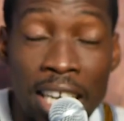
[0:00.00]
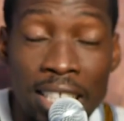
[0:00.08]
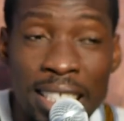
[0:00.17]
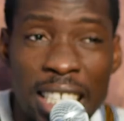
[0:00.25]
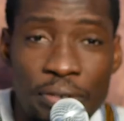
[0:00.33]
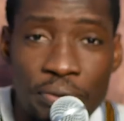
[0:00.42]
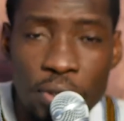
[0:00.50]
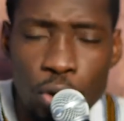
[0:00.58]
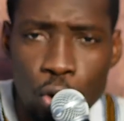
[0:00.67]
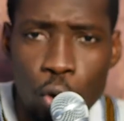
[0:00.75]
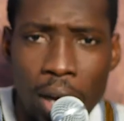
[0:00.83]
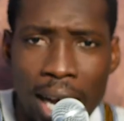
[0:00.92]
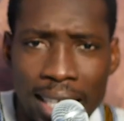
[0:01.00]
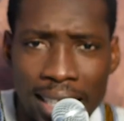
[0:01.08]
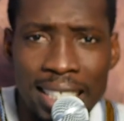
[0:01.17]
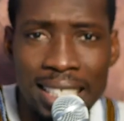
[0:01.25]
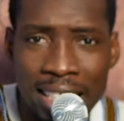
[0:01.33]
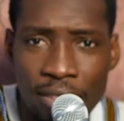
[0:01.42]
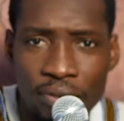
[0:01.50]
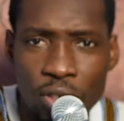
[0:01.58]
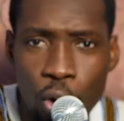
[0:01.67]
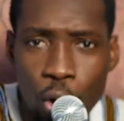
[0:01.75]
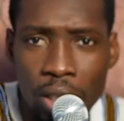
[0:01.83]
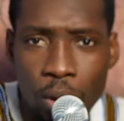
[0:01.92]
Jeffrey Joe, I think Jeffrey
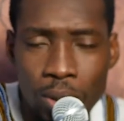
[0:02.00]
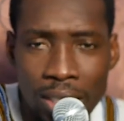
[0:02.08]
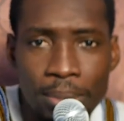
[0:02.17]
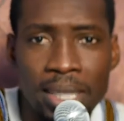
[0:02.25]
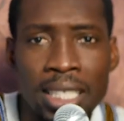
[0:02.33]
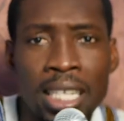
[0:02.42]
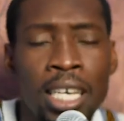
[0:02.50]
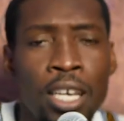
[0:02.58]
Norton or something,